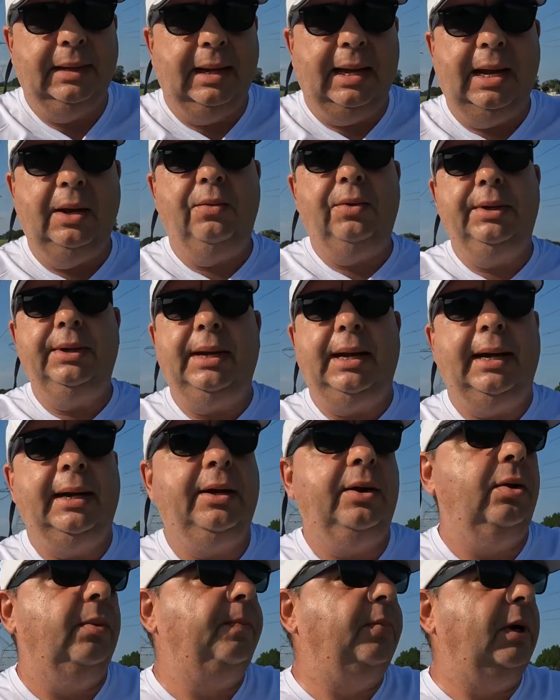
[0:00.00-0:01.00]
I wouldn't hire
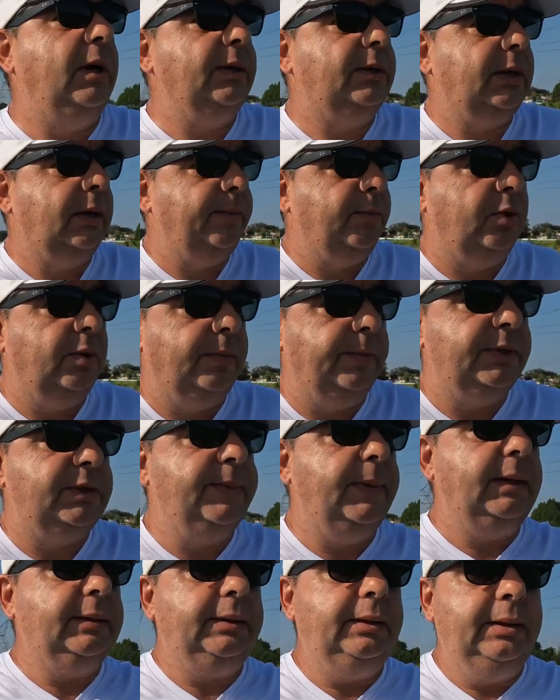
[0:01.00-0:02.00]
a part-time home
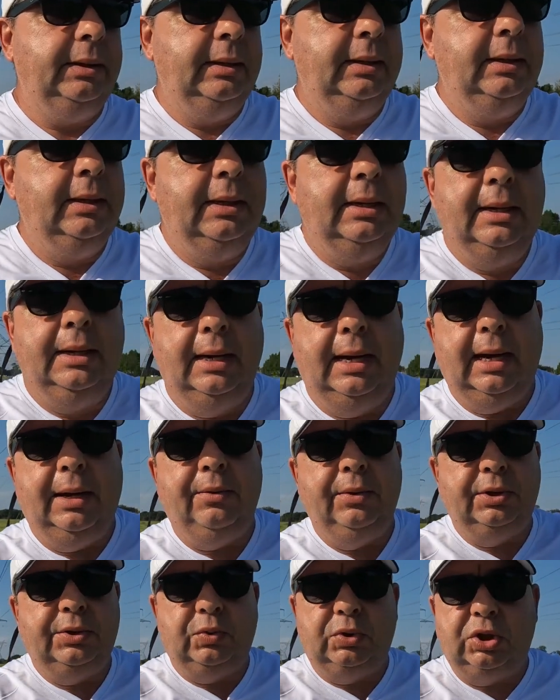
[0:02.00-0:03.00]
inspector. I
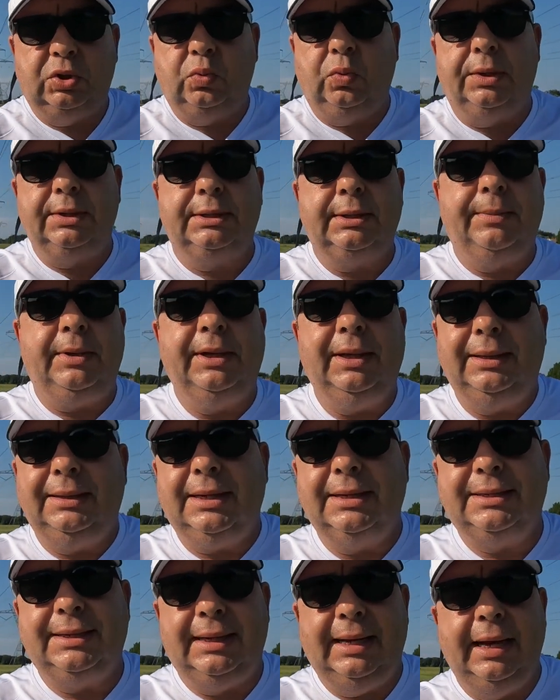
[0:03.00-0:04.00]
would just want somebody that
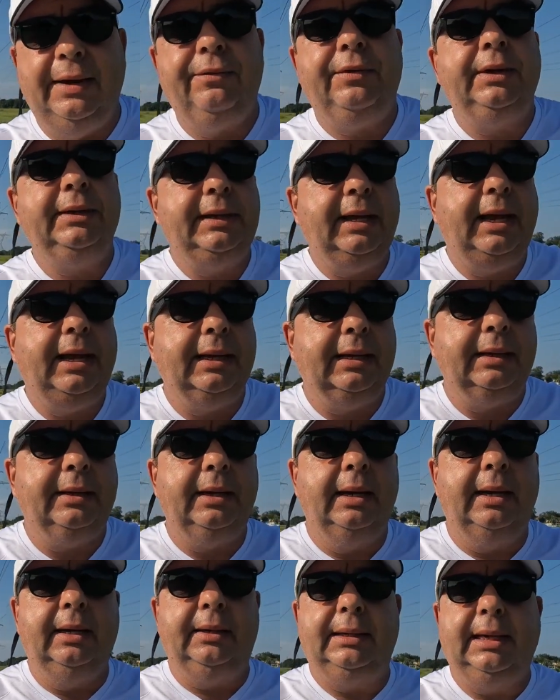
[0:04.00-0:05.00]
does it every day
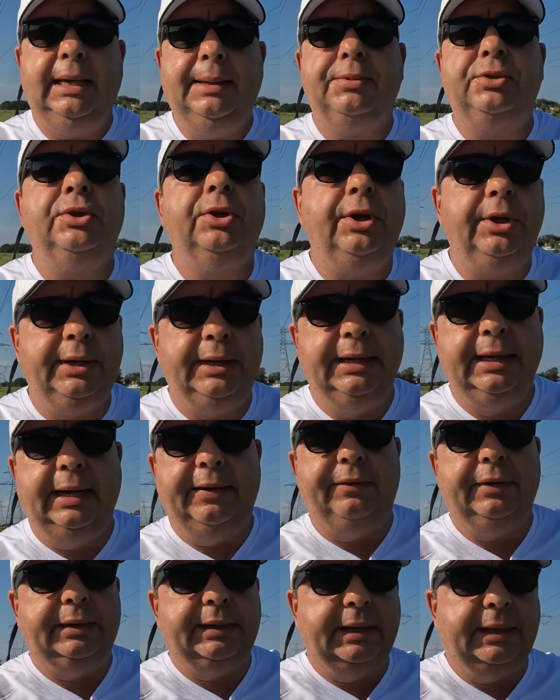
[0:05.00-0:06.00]
and keeps learning
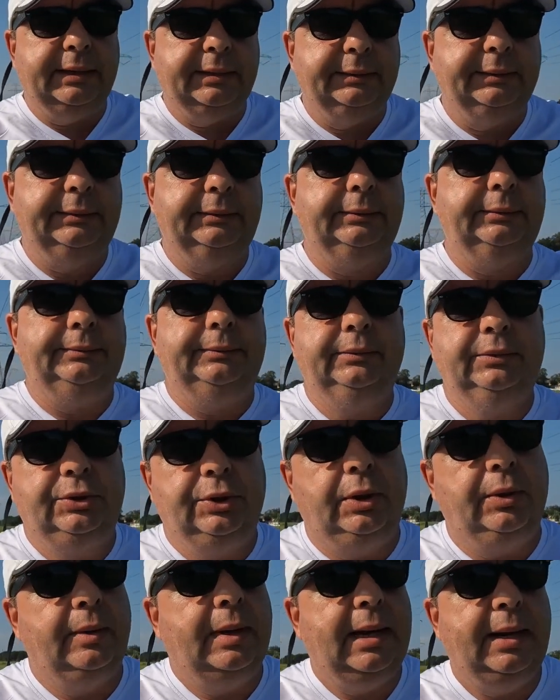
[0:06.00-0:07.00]
every day.
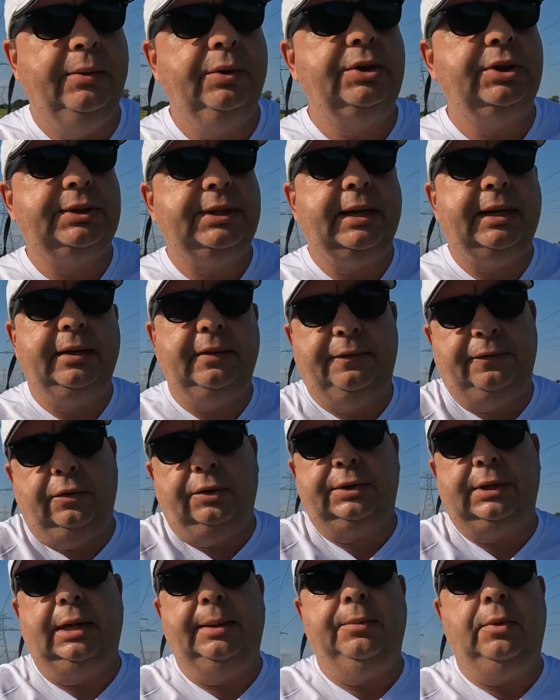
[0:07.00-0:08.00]
So I would just hire a
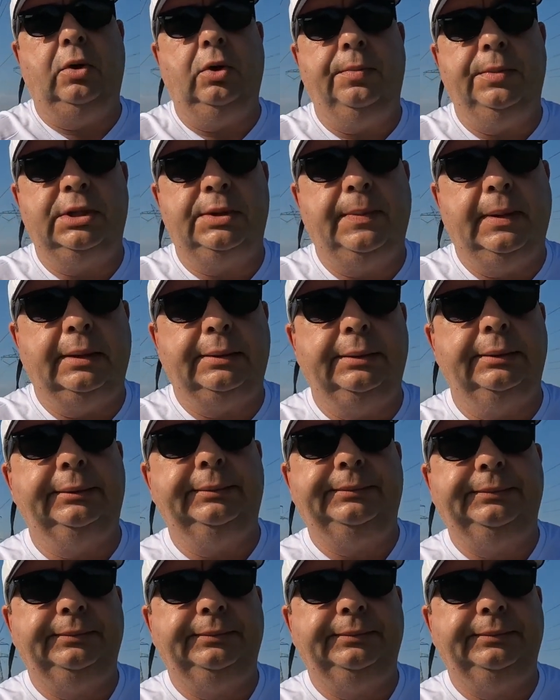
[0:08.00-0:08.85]
full-time home inspector.